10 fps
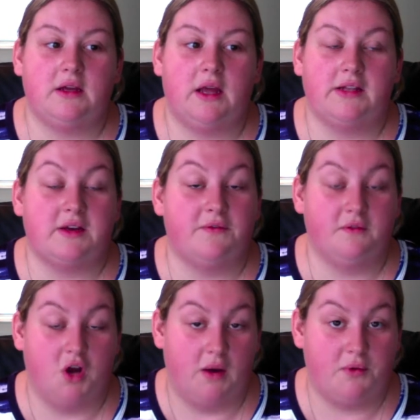it's a
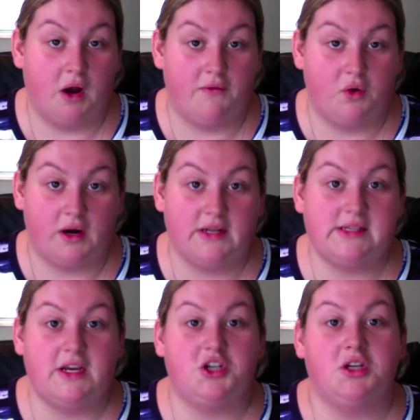nonprofit
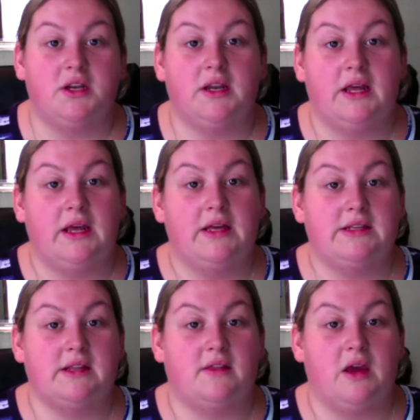organization,
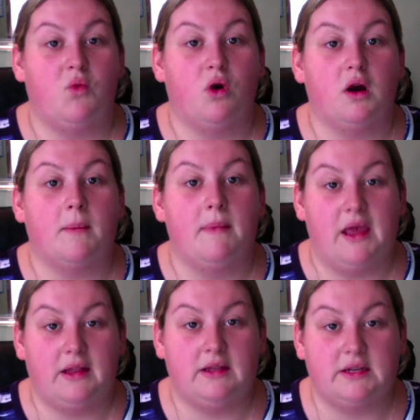and they work
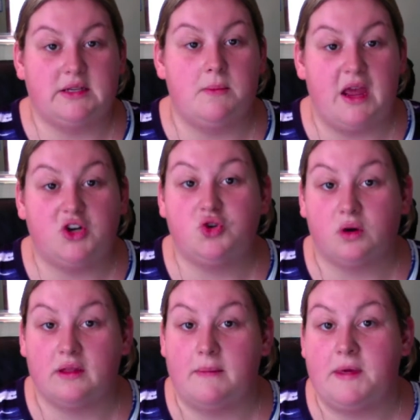mainly to make
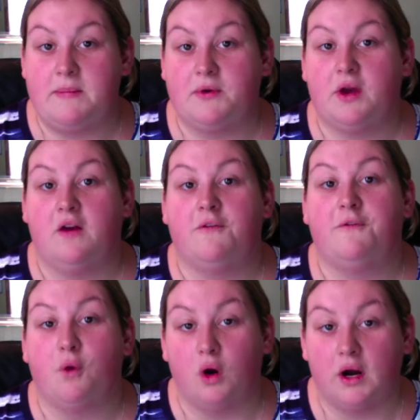sure that people can
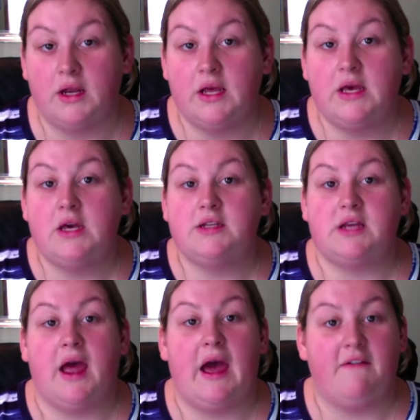afford
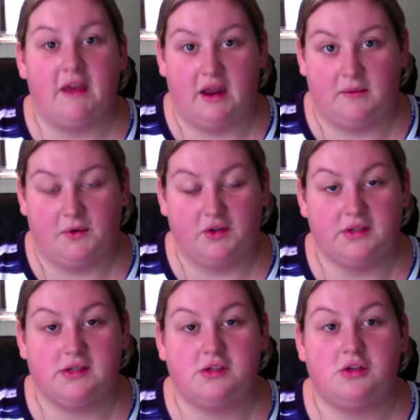to have
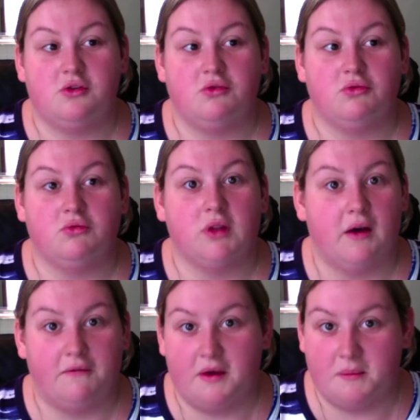animals, to
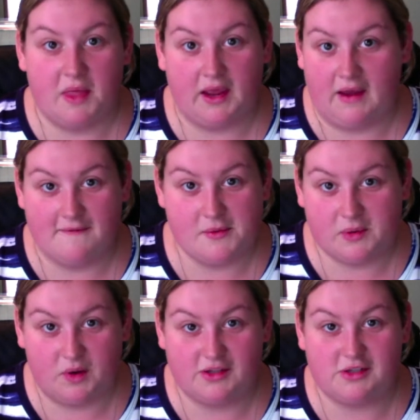love them like
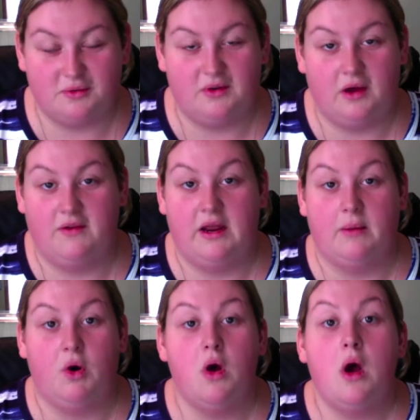everyone wants to when you have an animal,